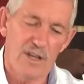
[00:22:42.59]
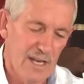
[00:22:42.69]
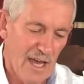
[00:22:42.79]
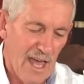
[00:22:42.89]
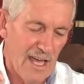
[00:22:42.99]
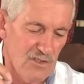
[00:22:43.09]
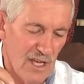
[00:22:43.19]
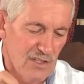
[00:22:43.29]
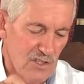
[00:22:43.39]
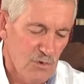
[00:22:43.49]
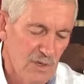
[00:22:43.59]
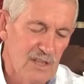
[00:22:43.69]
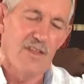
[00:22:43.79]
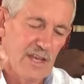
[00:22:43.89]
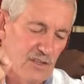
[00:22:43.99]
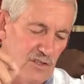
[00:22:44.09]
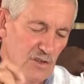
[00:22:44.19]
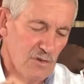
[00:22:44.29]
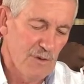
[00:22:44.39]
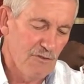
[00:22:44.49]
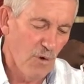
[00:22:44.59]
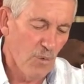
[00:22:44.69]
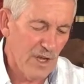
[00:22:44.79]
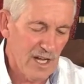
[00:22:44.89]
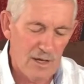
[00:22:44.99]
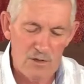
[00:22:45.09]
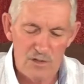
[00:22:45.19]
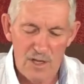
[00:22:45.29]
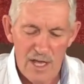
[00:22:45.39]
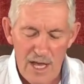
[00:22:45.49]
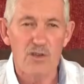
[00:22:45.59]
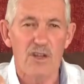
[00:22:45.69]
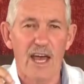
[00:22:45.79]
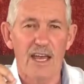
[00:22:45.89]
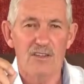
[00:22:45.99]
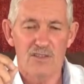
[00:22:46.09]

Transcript: and as I just read these to you before we close today,